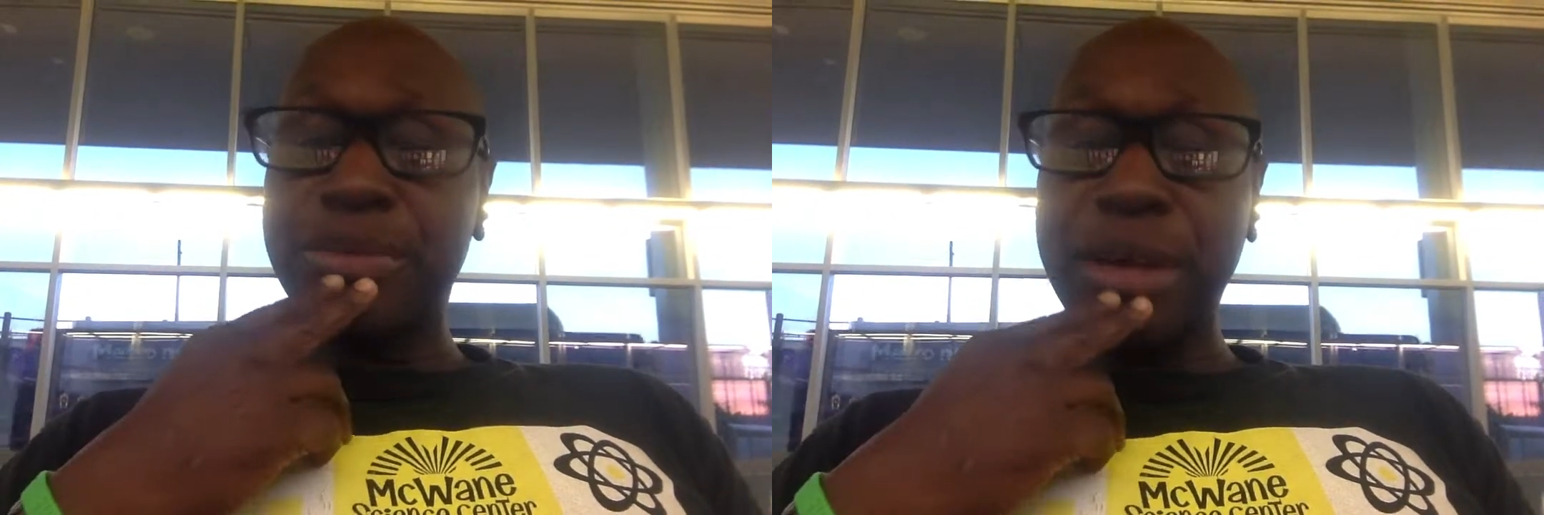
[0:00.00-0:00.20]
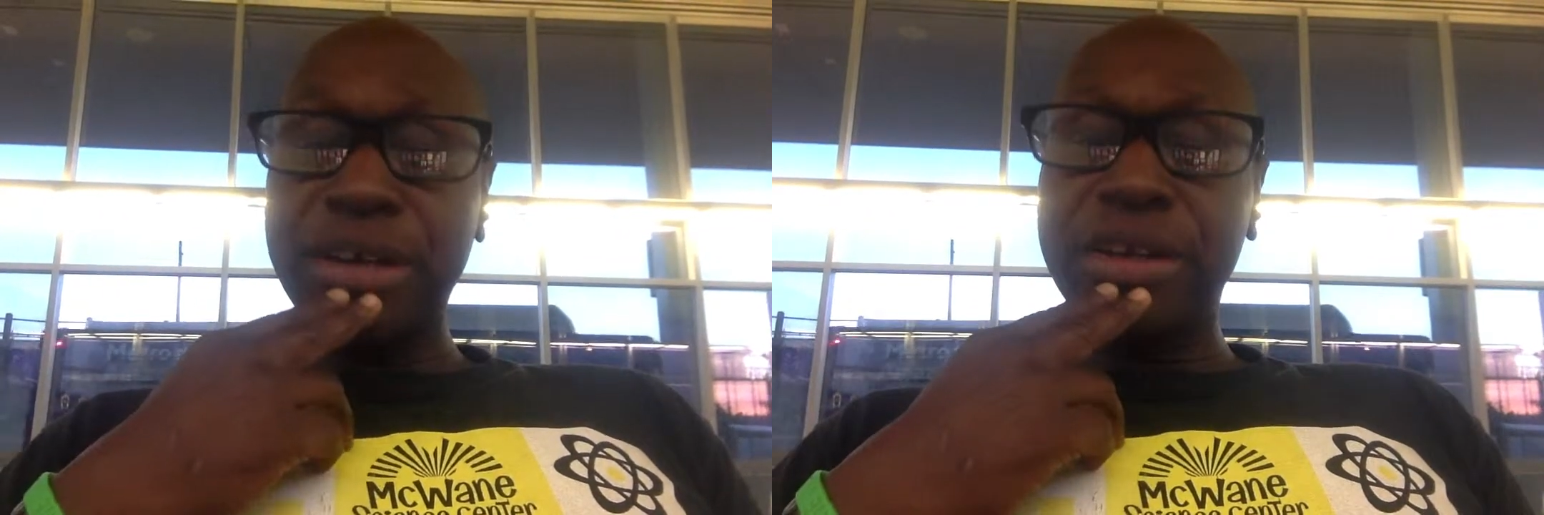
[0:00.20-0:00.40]

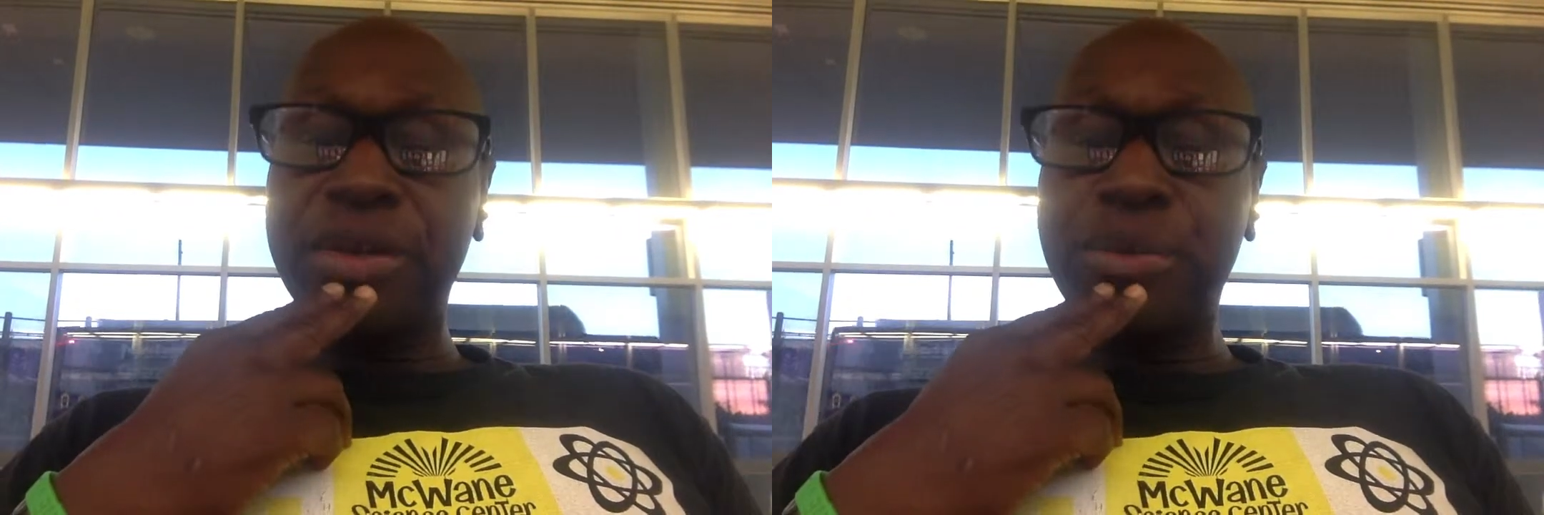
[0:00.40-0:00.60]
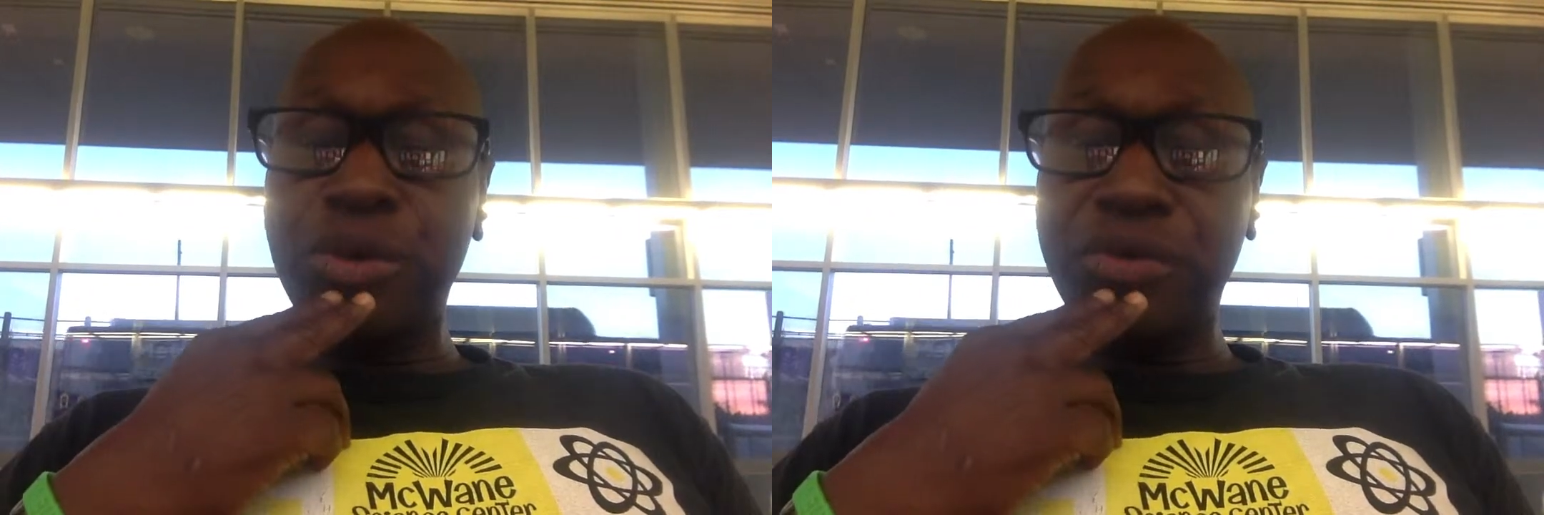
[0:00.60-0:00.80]
better than the
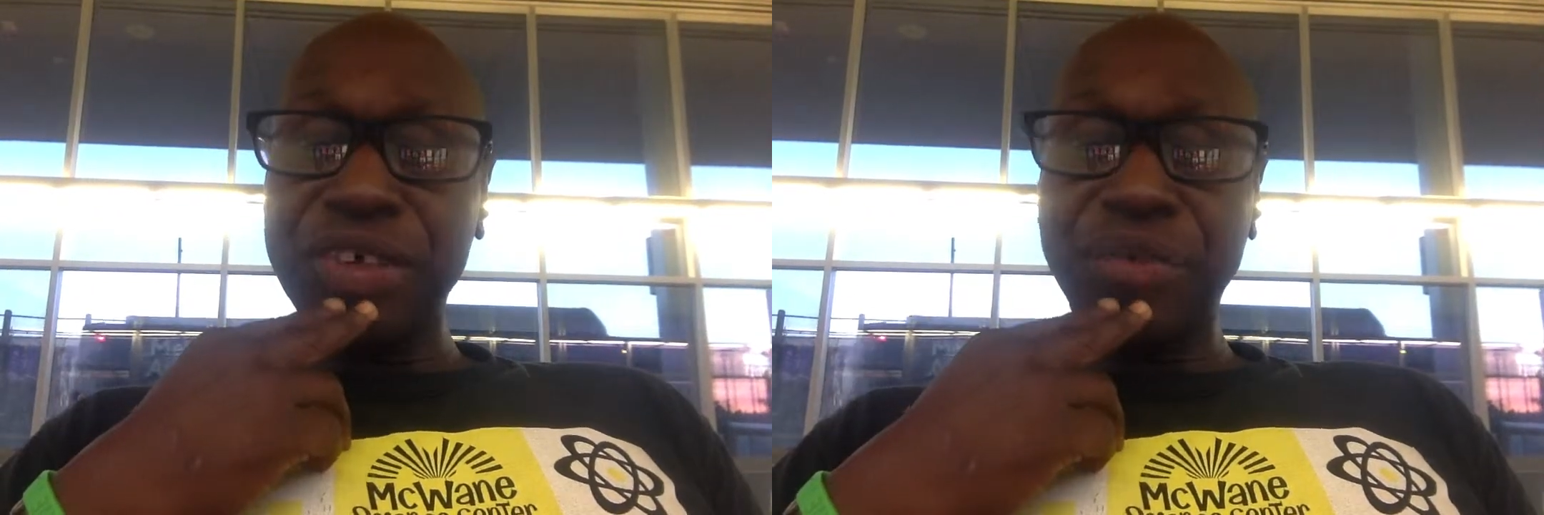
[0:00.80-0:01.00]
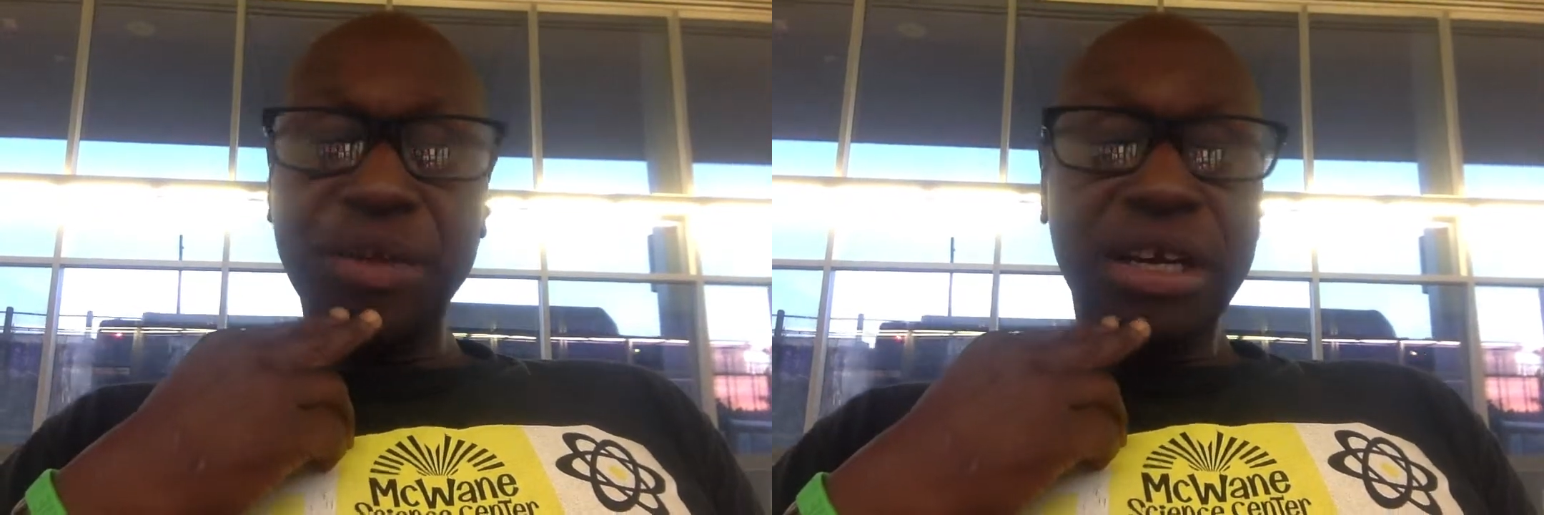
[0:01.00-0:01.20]
movie.
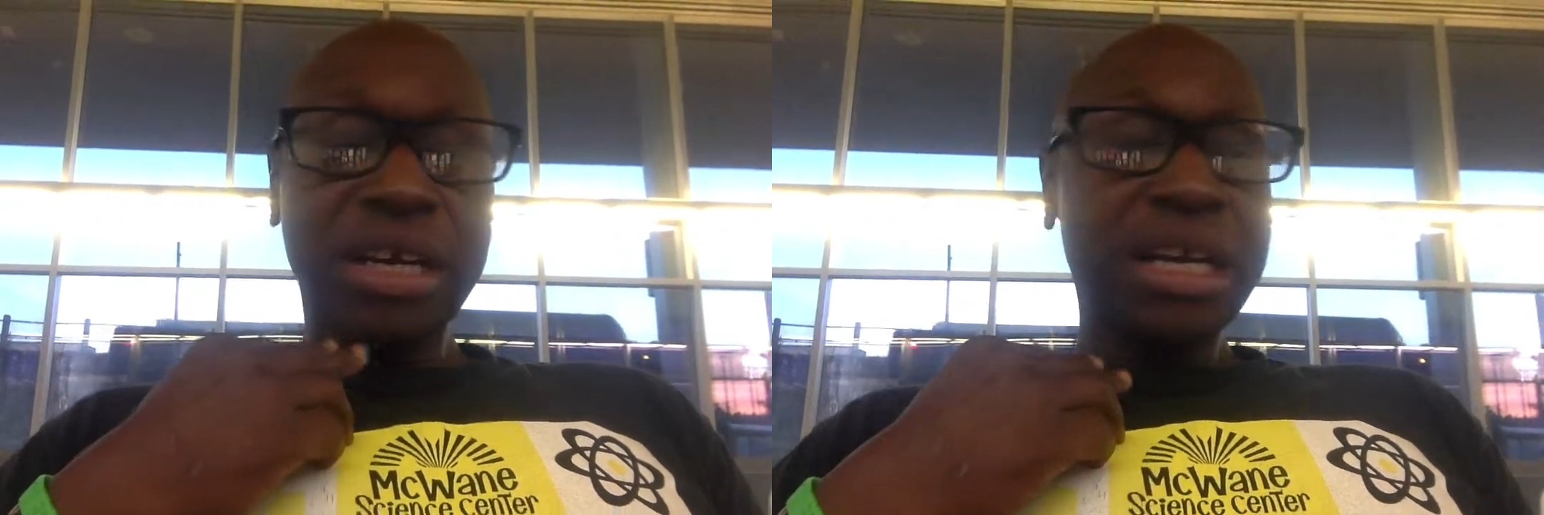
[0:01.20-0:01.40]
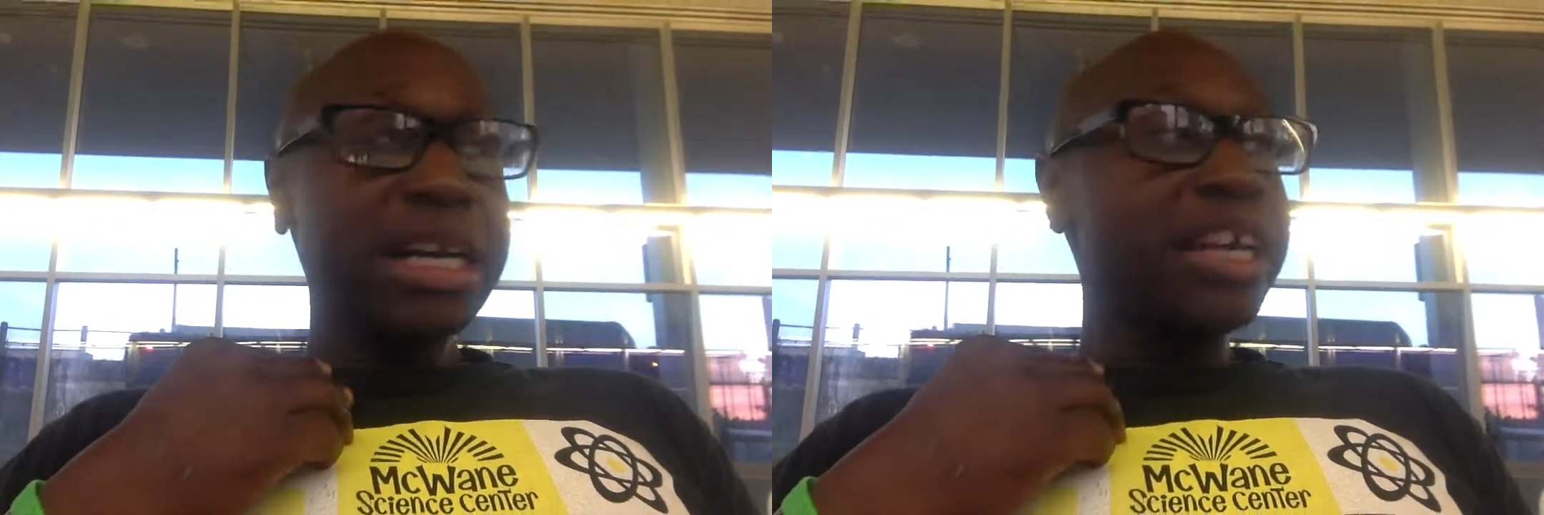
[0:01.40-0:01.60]

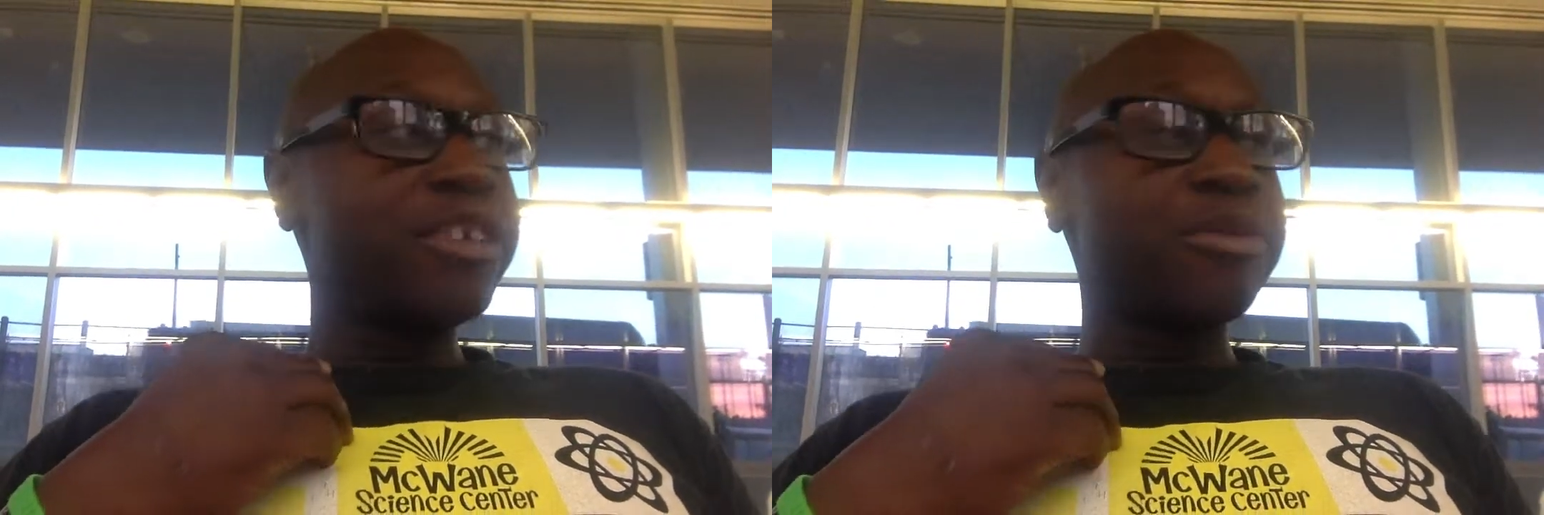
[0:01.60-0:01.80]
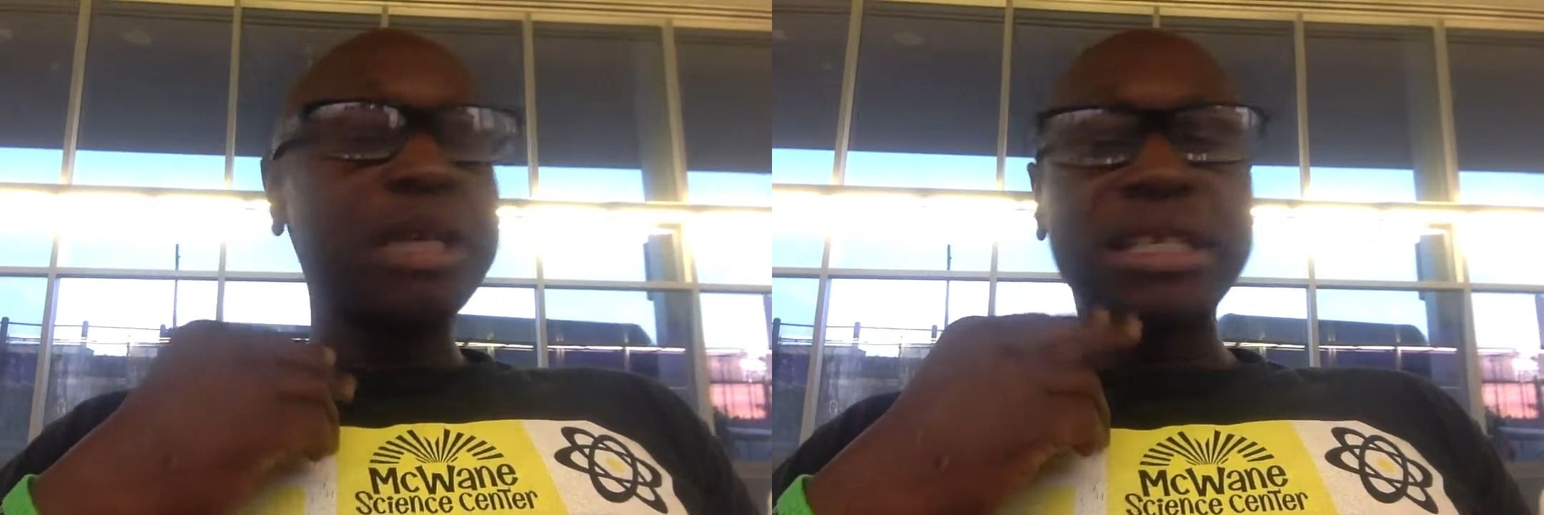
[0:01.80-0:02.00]

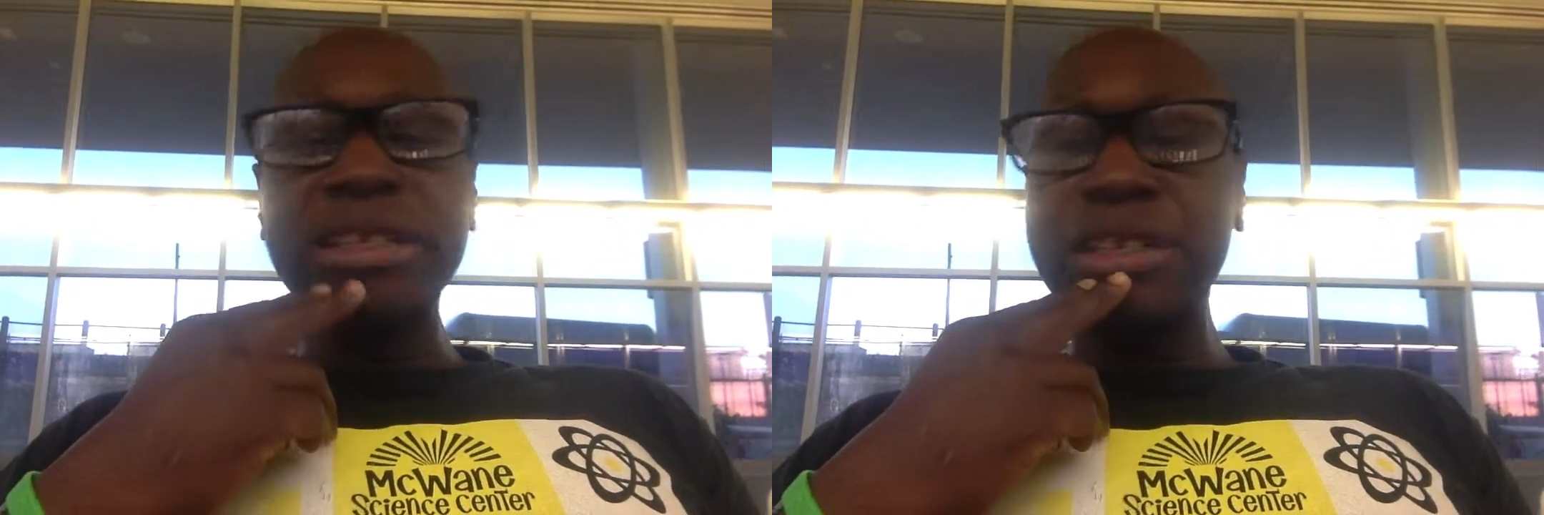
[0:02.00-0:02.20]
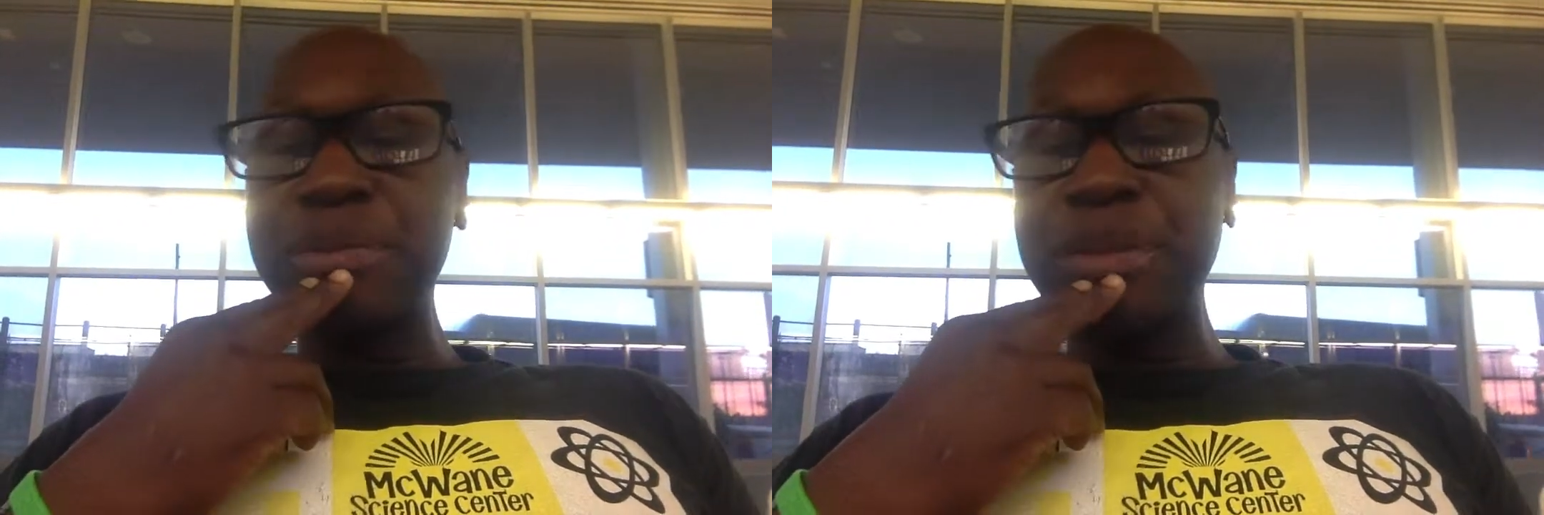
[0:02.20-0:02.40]
It's missing some.